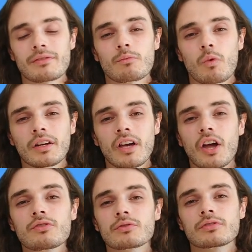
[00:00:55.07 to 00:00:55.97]

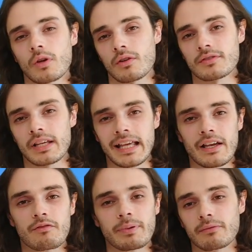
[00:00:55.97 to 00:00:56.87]
$100 of
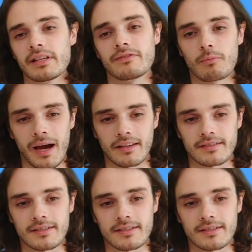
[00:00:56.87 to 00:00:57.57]
Bitrefill balance.